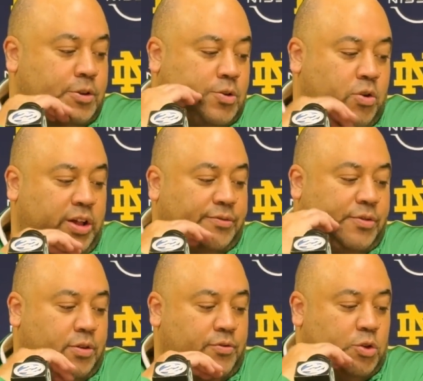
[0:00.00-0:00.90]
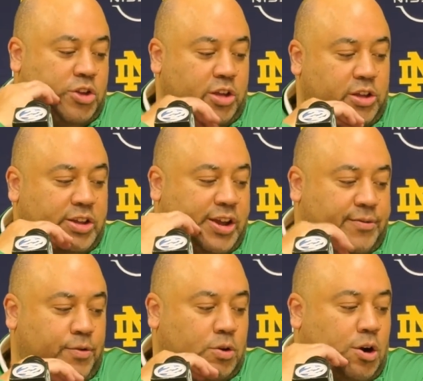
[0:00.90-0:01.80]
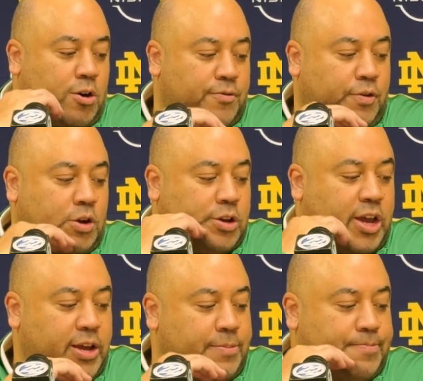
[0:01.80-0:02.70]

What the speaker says: Credit to Virginia Tech for a hard-fought game.